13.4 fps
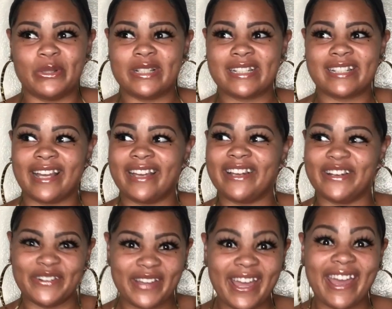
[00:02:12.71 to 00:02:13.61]
It's like,
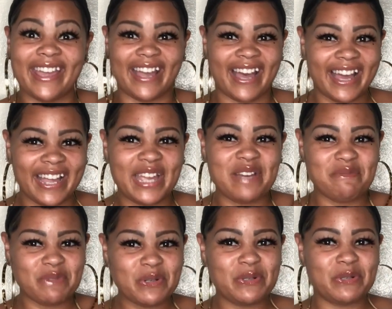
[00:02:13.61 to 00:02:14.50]
okay, I
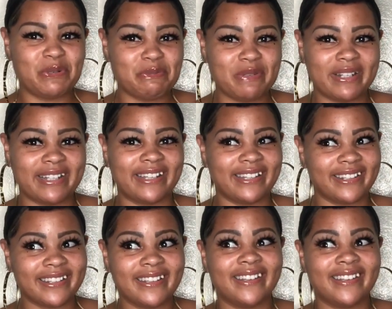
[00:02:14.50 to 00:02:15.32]
am cool, but